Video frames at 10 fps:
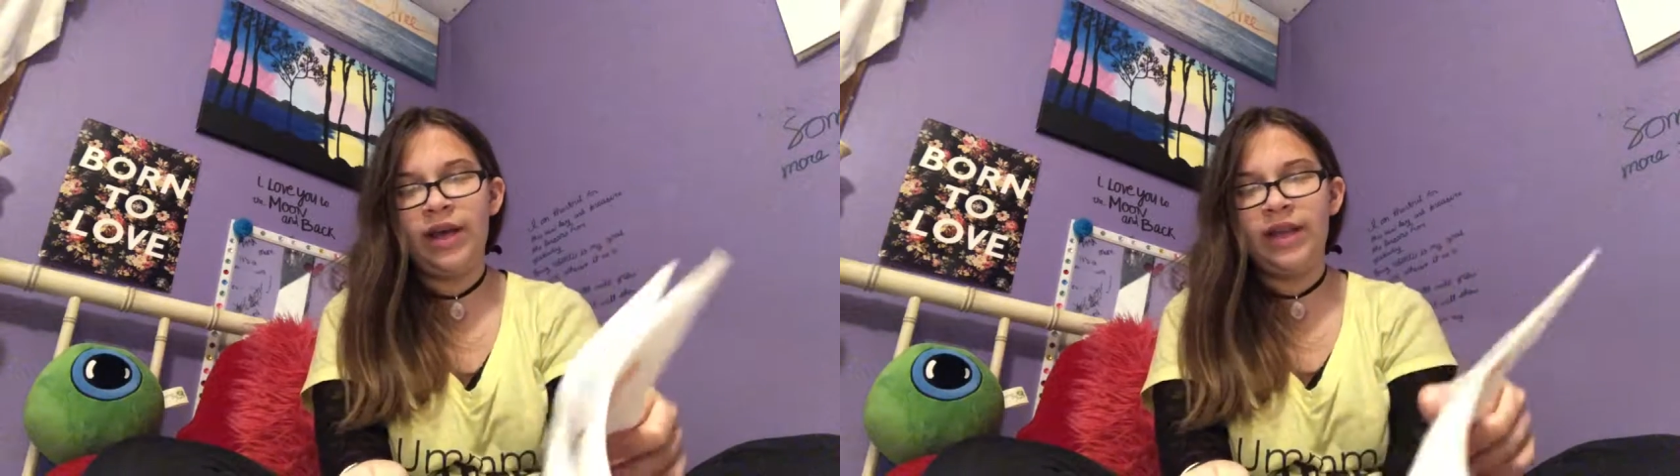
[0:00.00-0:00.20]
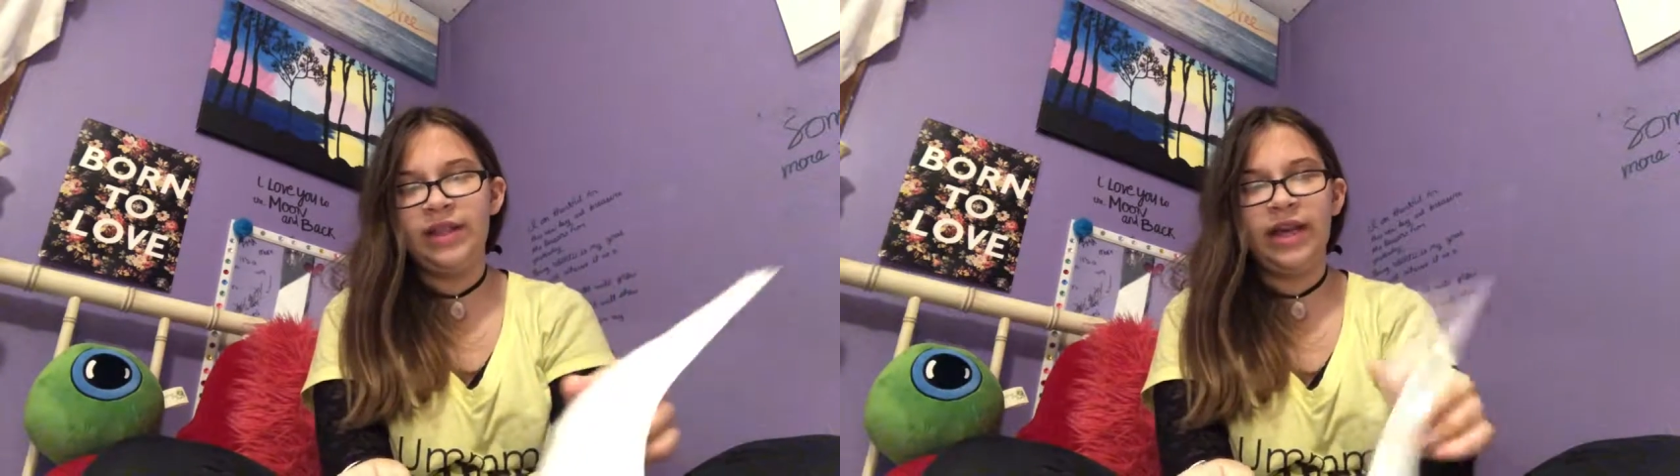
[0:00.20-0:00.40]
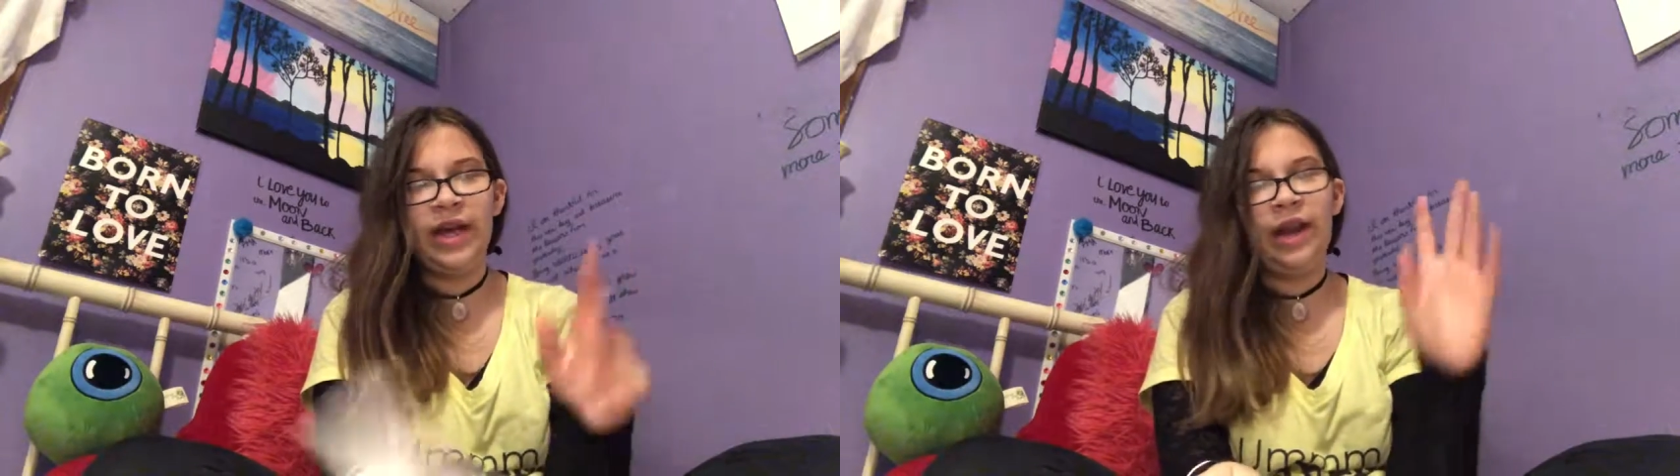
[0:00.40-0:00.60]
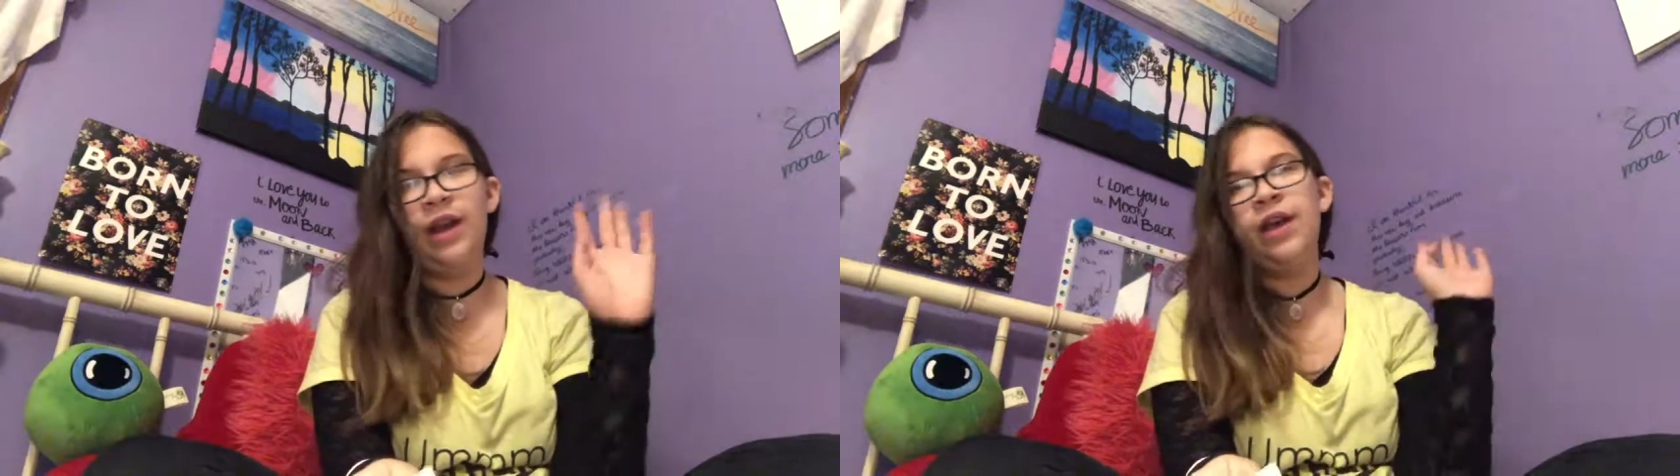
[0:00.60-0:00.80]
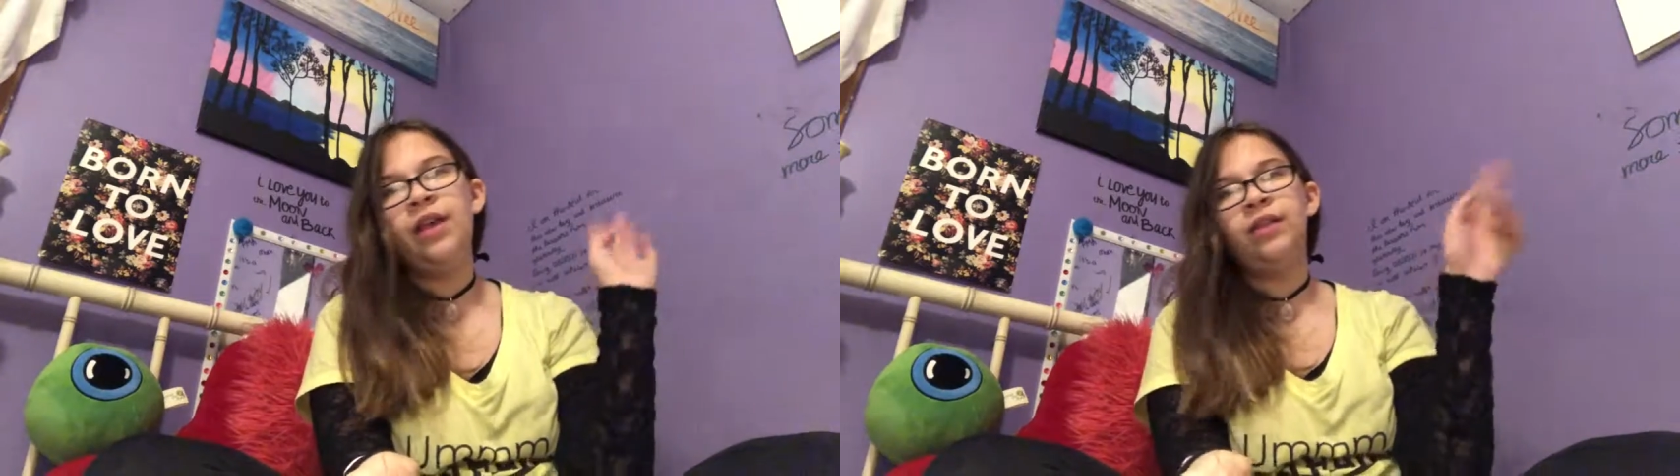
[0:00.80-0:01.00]
and then
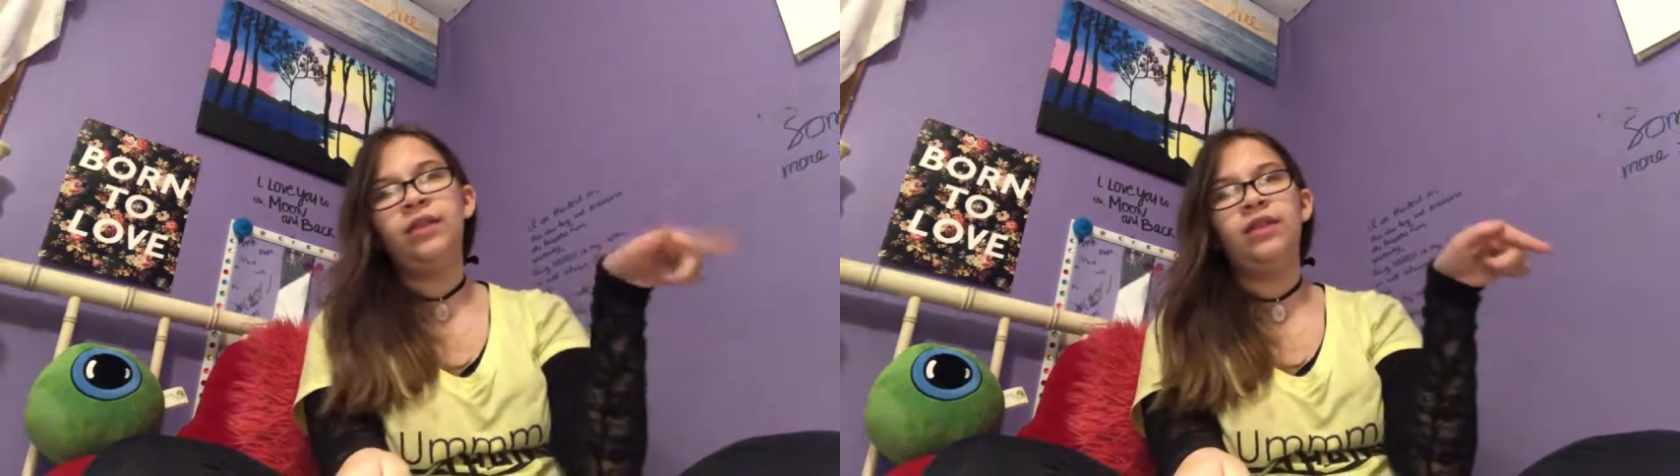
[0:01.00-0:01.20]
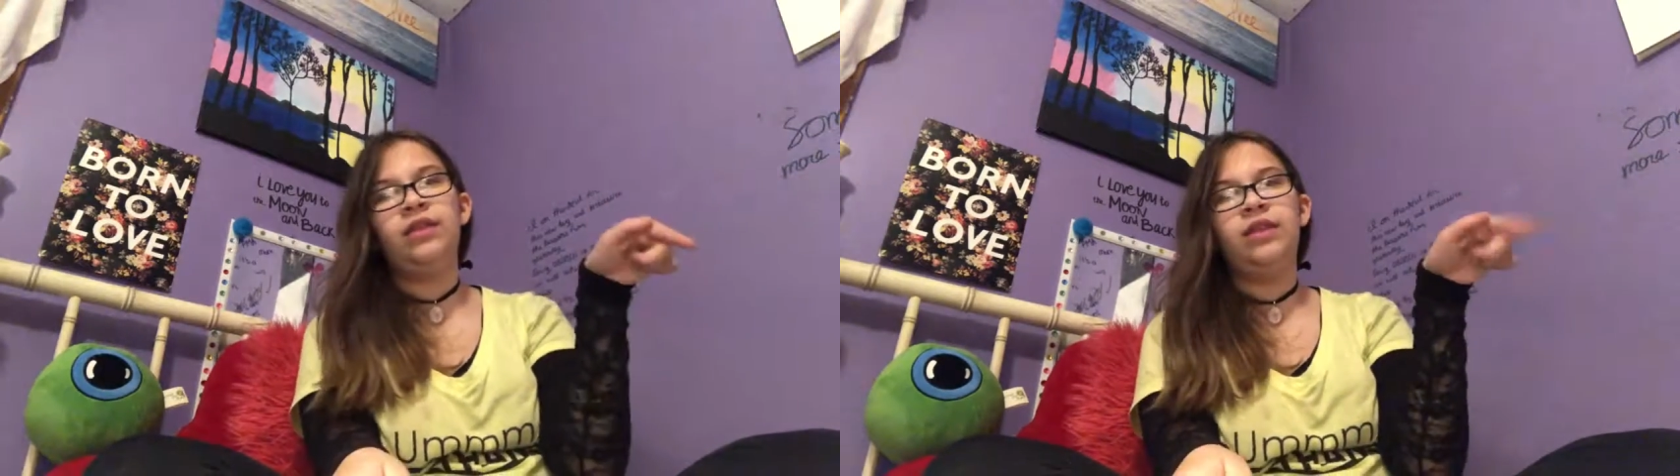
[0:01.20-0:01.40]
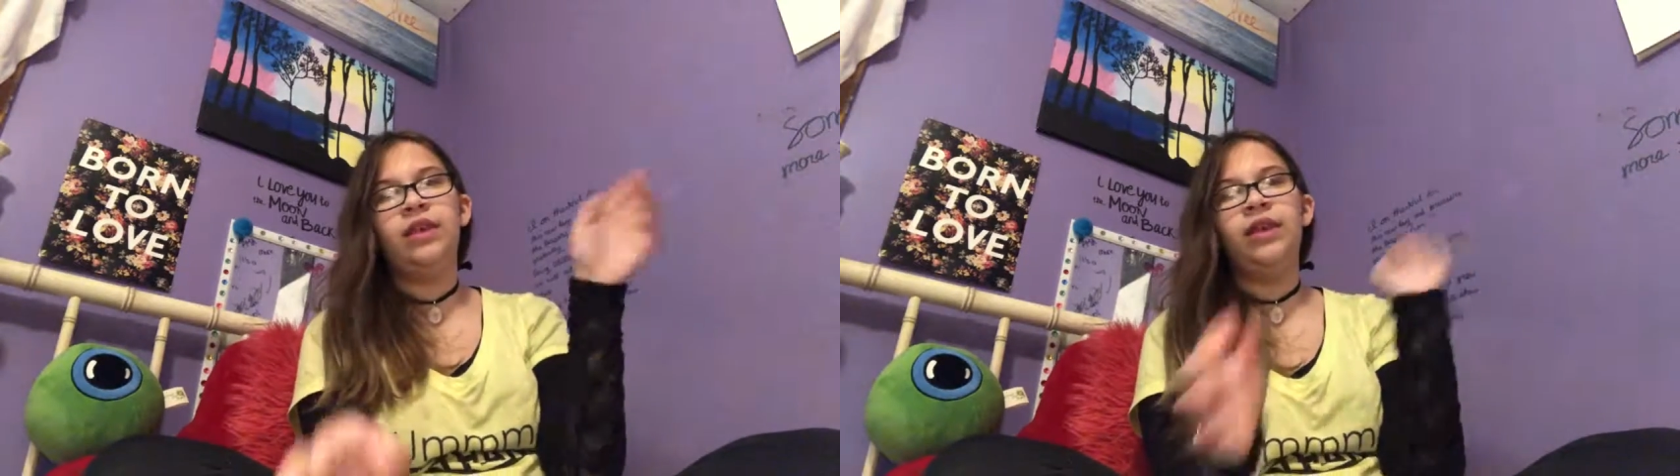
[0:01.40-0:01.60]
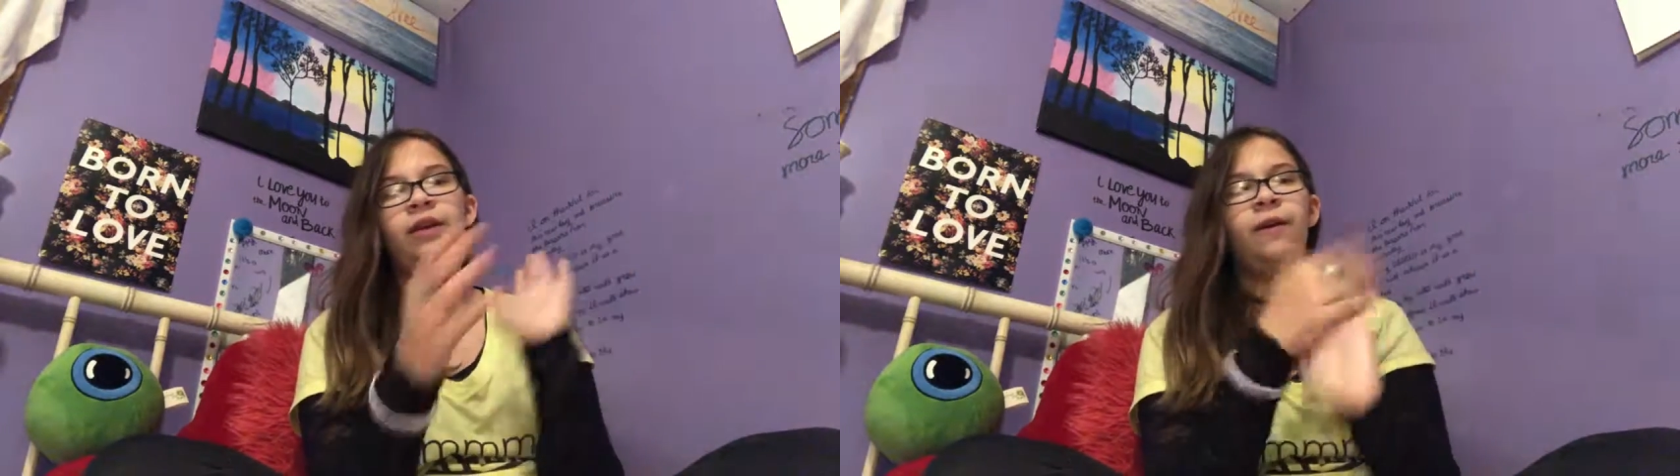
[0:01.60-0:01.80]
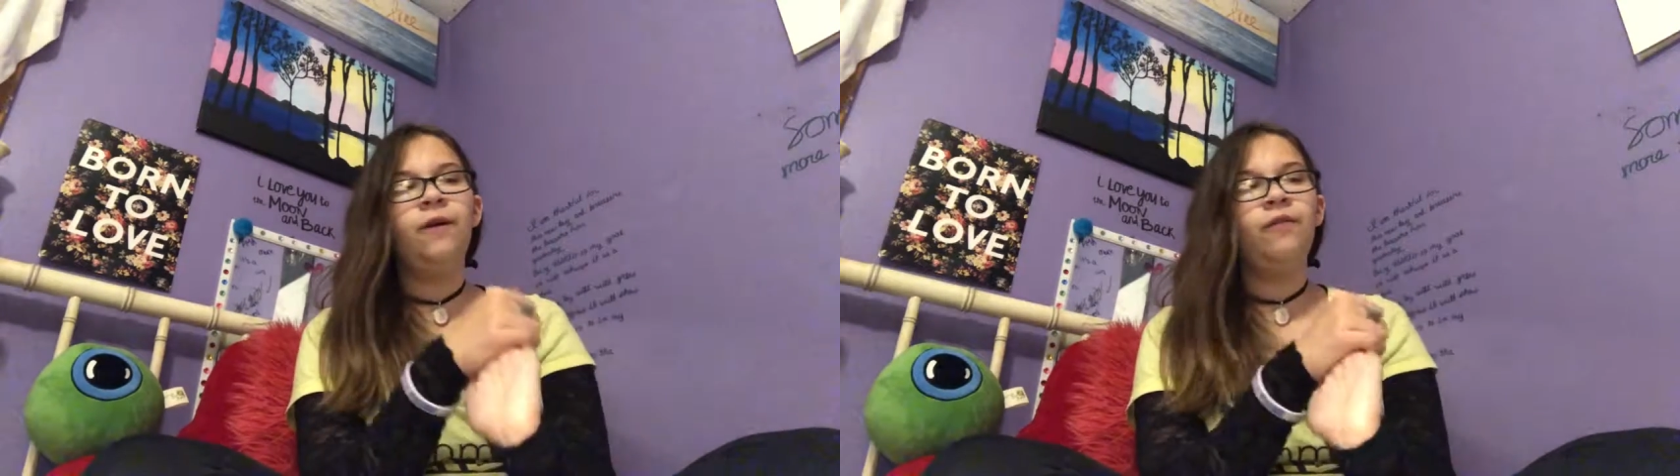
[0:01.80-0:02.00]
the